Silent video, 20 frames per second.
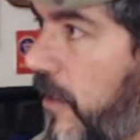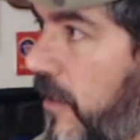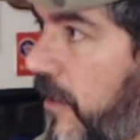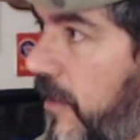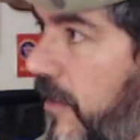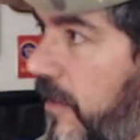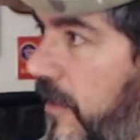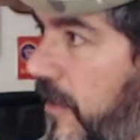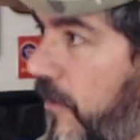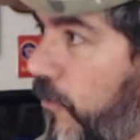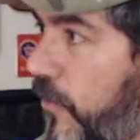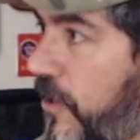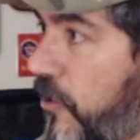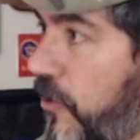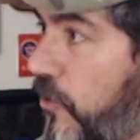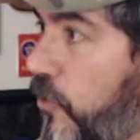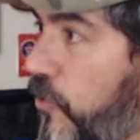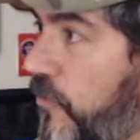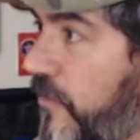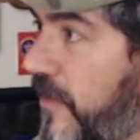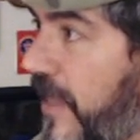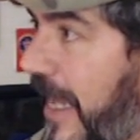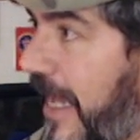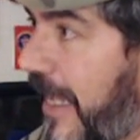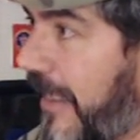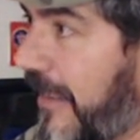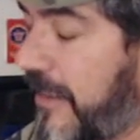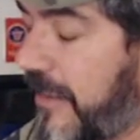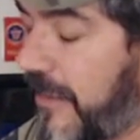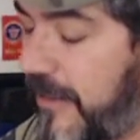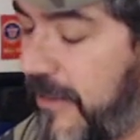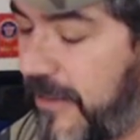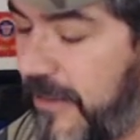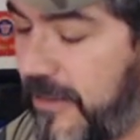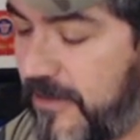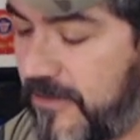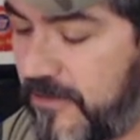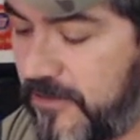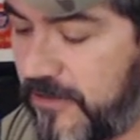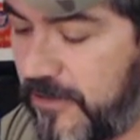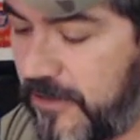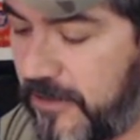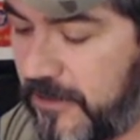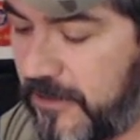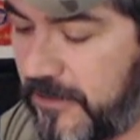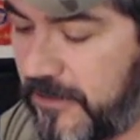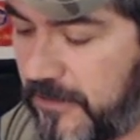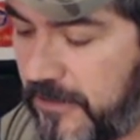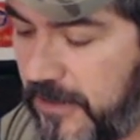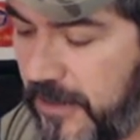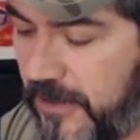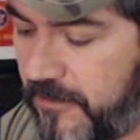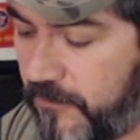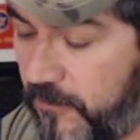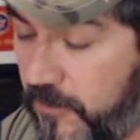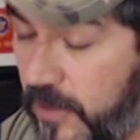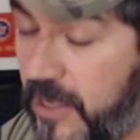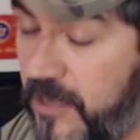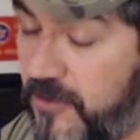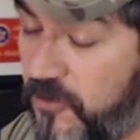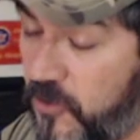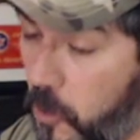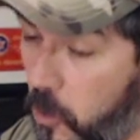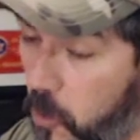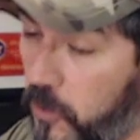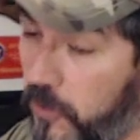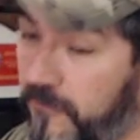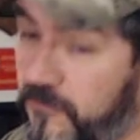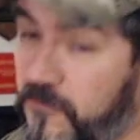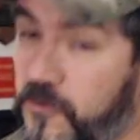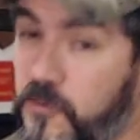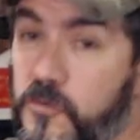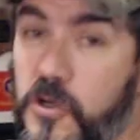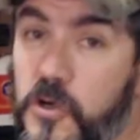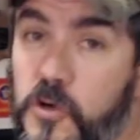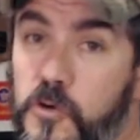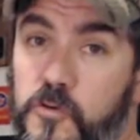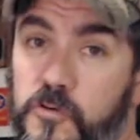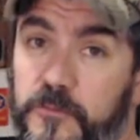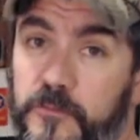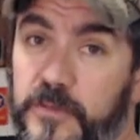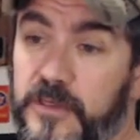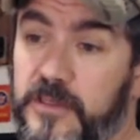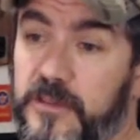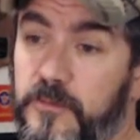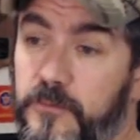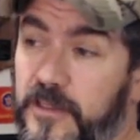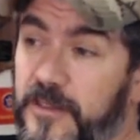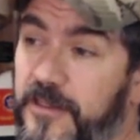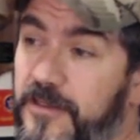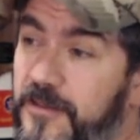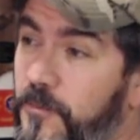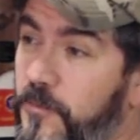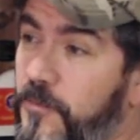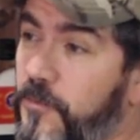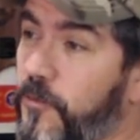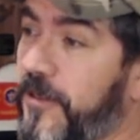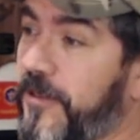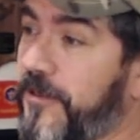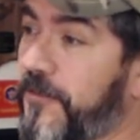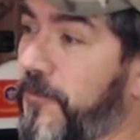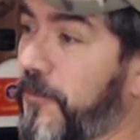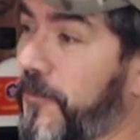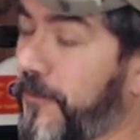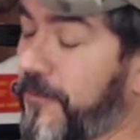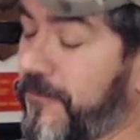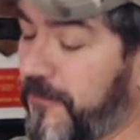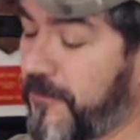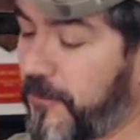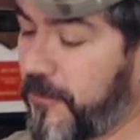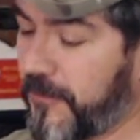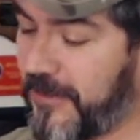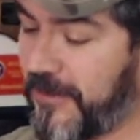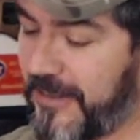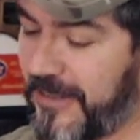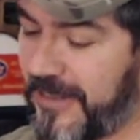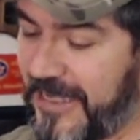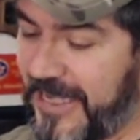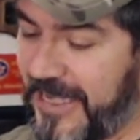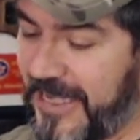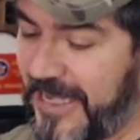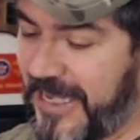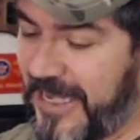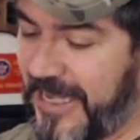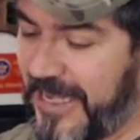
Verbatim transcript: And when you do that, it's as all of you know who have been in the Marine Corps before,